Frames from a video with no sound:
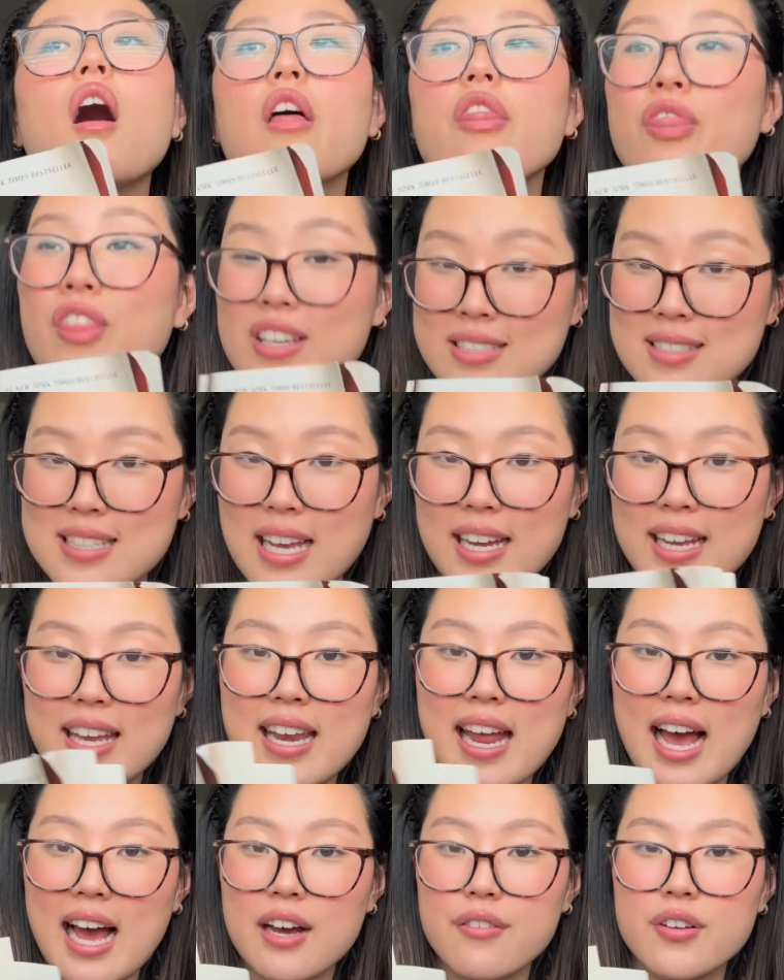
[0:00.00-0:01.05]
The second
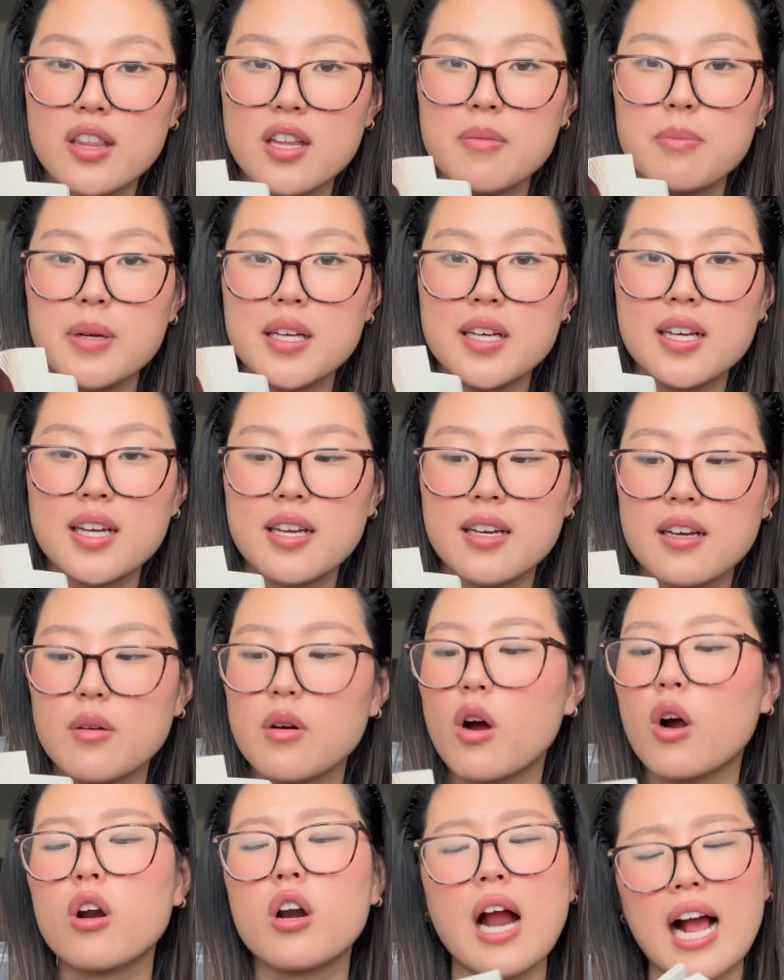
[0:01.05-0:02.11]
half of the book,
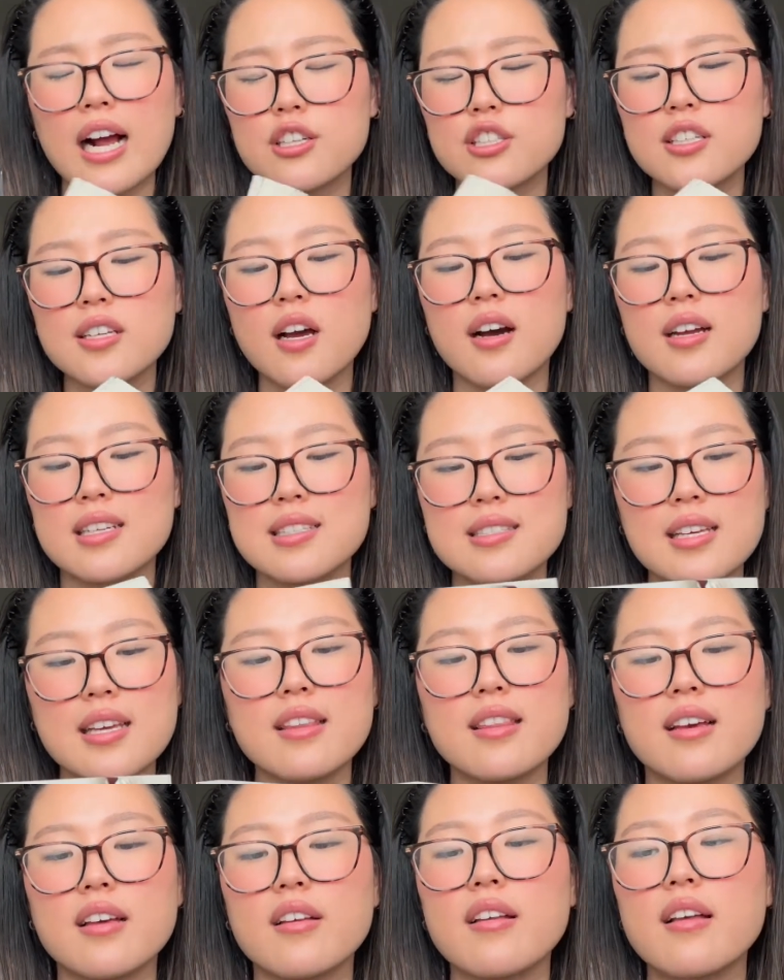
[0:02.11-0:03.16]
or actually, honestly,
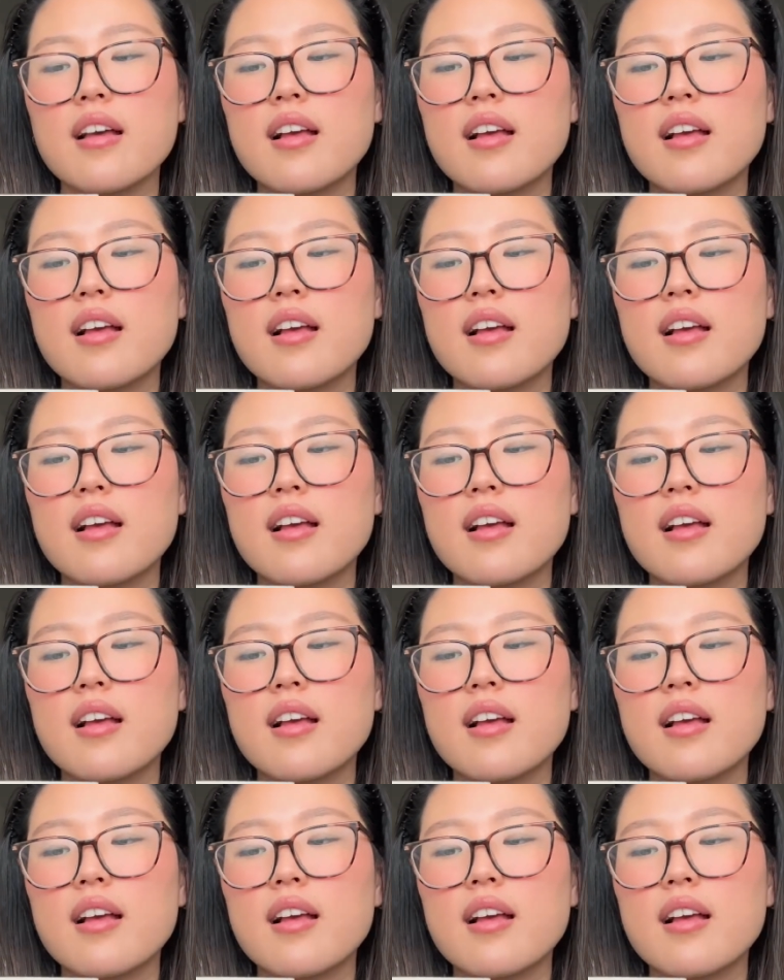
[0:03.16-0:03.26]
the